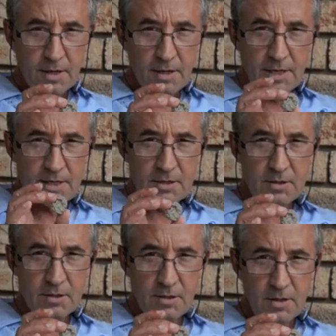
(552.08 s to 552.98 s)
This
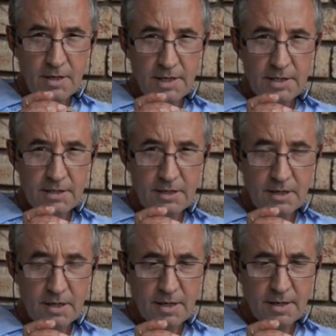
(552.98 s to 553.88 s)
is
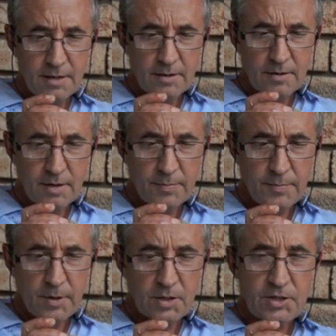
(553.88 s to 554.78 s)
the
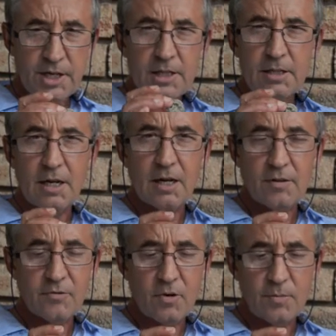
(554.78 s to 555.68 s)
projectile
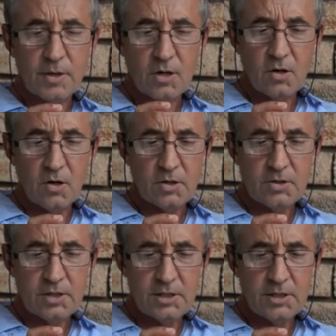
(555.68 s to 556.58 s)
from a
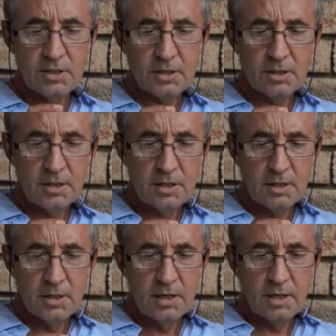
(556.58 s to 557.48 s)
cartridge
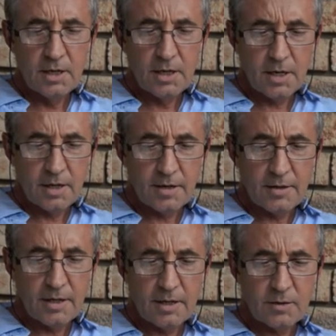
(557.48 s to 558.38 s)

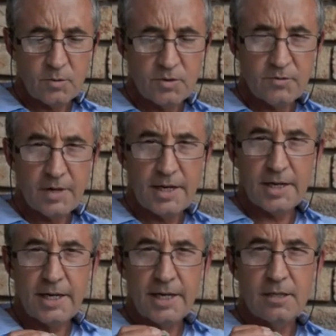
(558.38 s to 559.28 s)
that it was fired
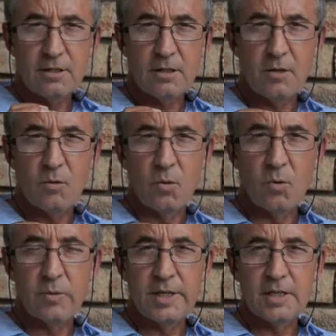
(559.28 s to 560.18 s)
against the
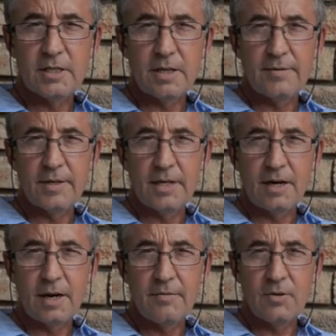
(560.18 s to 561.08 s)
wall. We discovered a
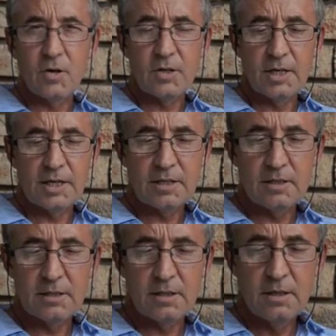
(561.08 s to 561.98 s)
graveyard
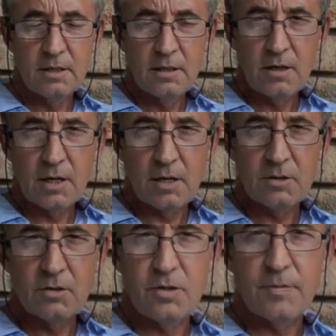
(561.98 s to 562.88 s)

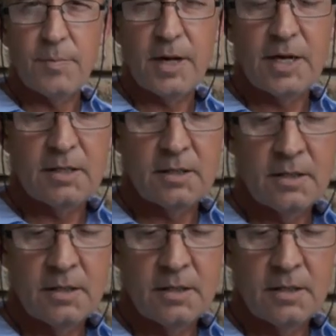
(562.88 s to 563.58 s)
close to the place,